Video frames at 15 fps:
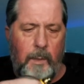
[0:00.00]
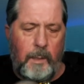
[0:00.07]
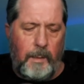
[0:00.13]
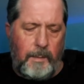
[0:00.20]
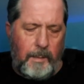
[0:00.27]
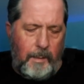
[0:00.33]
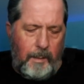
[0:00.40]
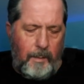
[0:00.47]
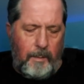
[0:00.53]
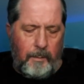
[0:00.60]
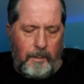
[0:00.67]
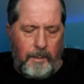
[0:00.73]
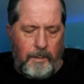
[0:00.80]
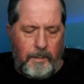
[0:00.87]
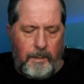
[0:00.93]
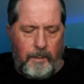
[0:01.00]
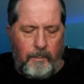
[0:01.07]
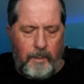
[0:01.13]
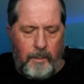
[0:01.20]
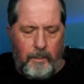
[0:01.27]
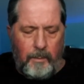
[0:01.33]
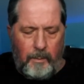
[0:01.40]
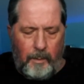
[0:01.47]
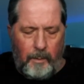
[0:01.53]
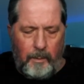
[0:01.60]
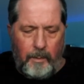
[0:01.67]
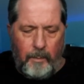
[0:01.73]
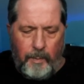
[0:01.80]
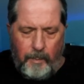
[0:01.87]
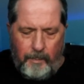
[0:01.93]
it leans even a
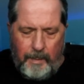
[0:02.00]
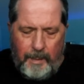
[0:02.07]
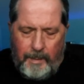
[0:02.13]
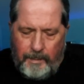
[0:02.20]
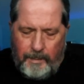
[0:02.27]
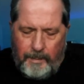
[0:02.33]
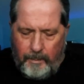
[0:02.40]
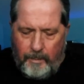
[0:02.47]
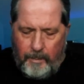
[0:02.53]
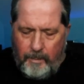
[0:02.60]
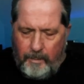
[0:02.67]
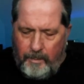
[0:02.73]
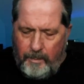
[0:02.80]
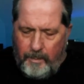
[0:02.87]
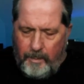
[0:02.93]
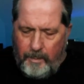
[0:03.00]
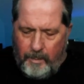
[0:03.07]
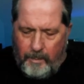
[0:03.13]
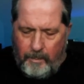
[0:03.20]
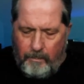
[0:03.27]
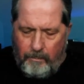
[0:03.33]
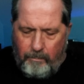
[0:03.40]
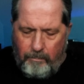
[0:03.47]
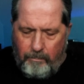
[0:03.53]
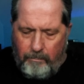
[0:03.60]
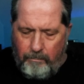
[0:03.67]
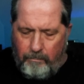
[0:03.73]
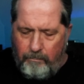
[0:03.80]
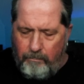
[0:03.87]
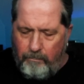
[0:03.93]
little bit masculine. I
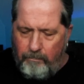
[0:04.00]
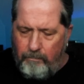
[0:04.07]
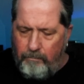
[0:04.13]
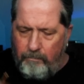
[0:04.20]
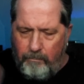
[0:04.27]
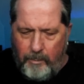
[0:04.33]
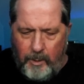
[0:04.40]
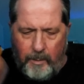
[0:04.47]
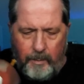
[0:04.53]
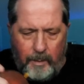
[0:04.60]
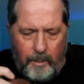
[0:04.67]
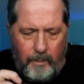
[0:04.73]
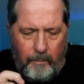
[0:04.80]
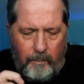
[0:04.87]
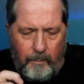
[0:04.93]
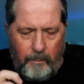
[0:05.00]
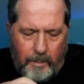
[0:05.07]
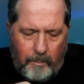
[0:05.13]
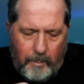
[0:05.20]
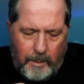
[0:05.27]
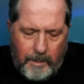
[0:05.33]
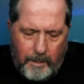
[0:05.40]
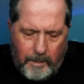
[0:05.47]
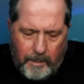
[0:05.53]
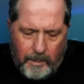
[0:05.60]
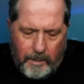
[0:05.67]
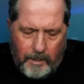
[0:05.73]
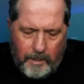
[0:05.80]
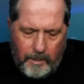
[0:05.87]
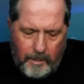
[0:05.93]
have to give this some
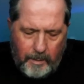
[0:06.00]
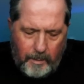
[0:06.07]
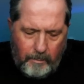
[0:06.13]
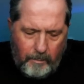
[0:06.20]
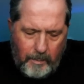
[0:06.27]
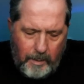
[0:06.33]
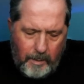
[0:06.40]
attention. Come